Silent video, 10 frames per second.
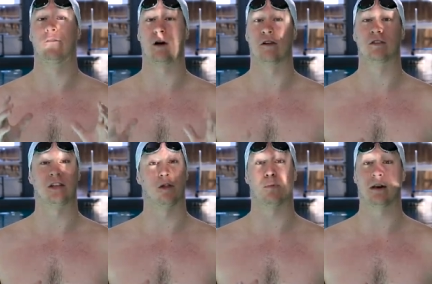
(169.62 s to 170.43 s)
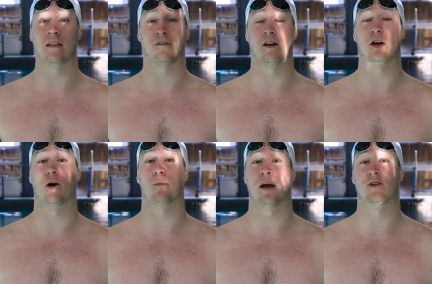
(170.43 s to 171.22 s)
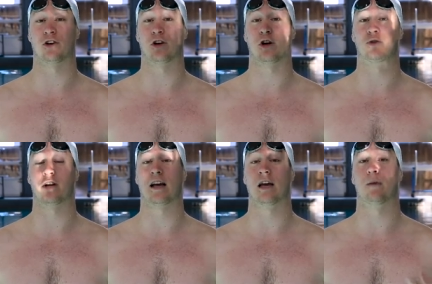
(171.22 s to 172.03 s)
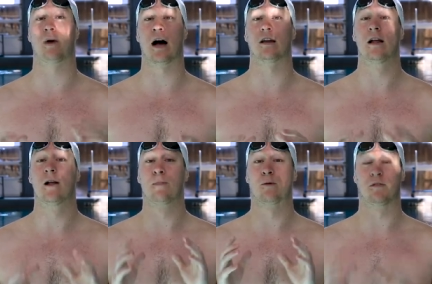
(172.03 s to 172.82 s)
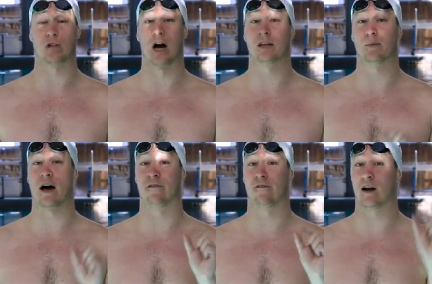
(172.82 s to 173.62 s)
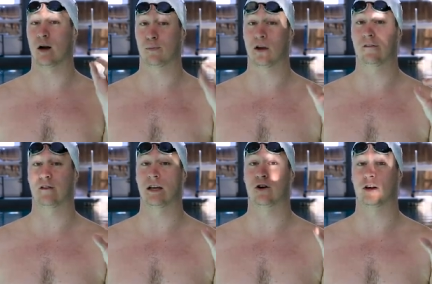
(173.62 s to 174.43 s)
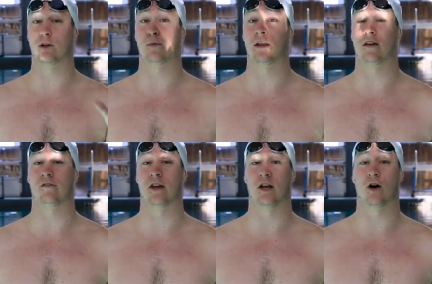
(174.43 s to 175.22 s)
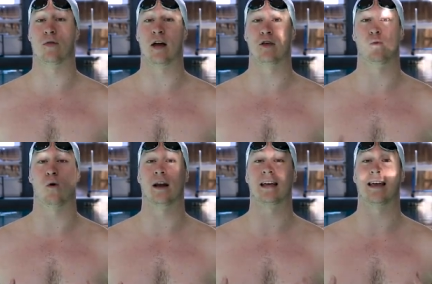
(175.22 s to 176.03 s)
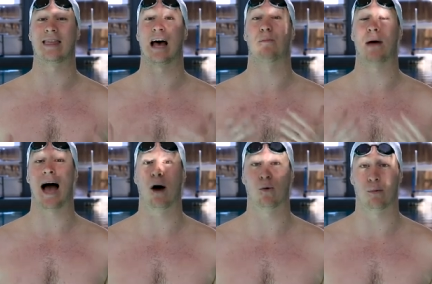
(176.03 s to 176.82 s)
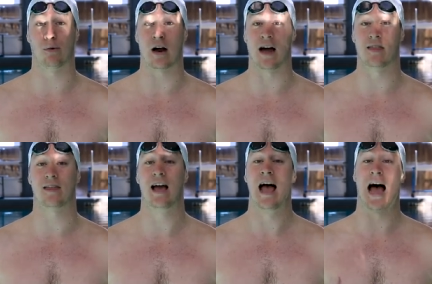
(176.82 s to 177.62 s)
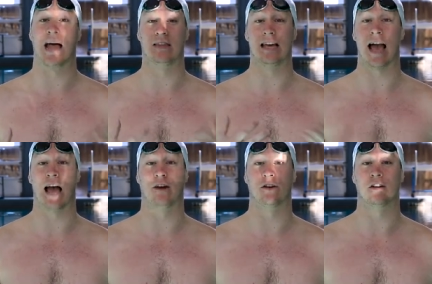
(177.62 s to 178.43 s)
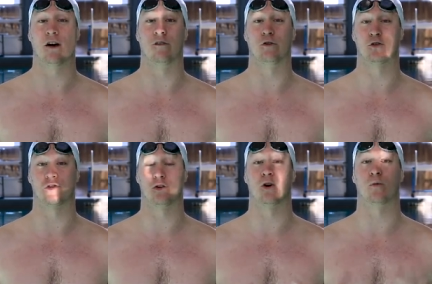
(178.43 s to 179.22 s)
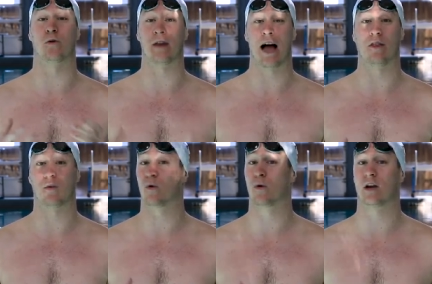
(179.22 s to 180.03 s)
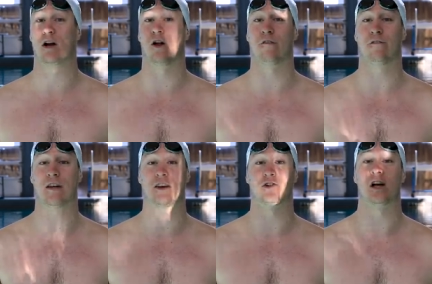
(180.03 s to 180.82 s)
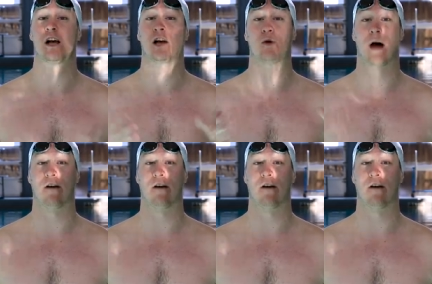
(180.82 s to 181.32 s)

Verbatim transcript: if you haven't seen the breathing video, make sure to go check it. But we've talked about very briefly during the breathing video that you want to get that power breath at the end of your stroke. Well, now that we're working on the finish, you